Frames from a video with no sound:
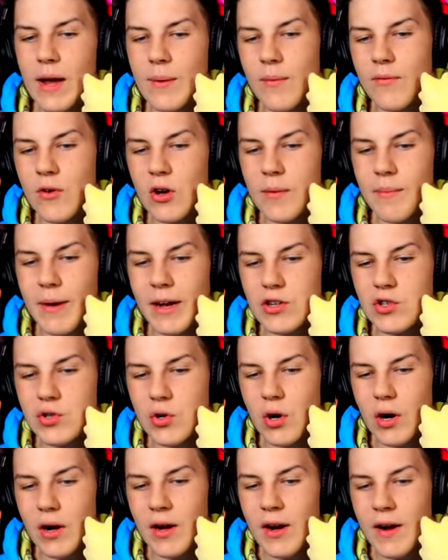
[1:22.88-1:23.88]
And we've got to make
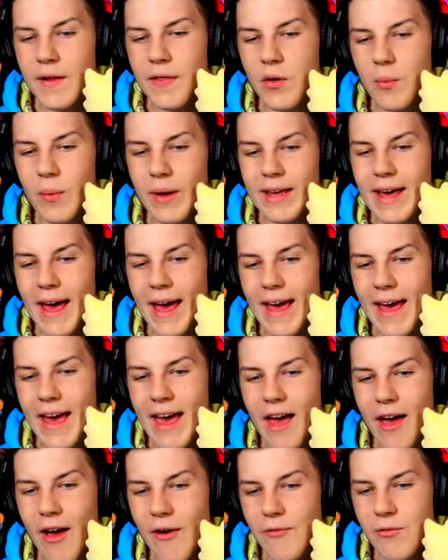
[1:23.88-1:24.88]
sure that we get
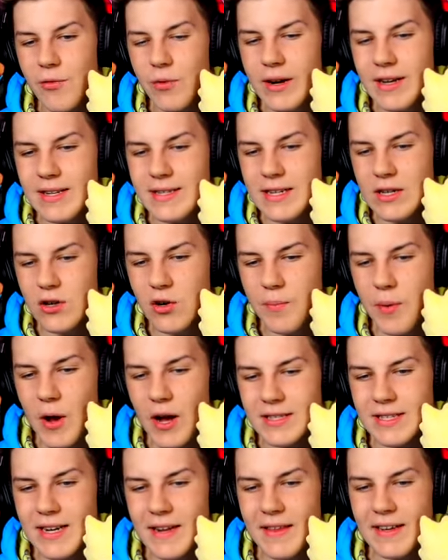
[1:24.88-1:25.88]
every single
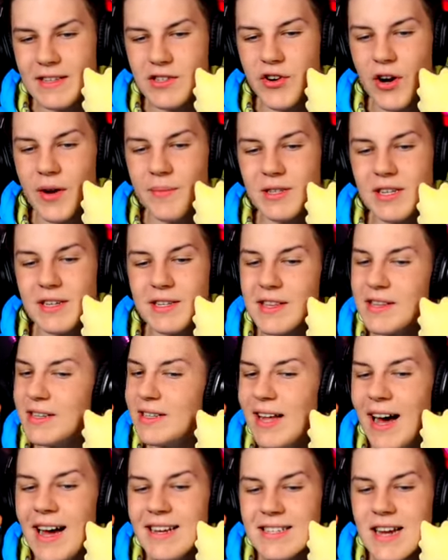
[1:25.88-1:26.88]
person in these groups. Because in the
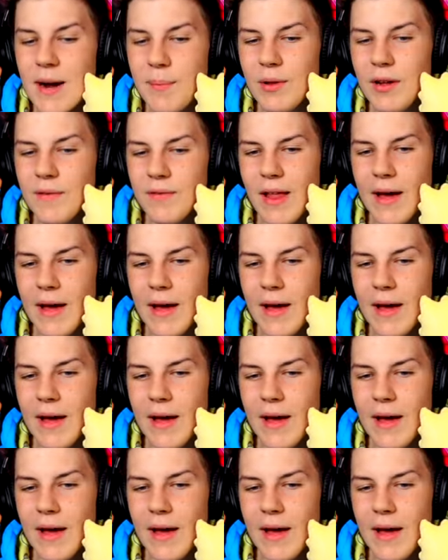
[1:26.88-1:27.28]
last oh, couple oh, no.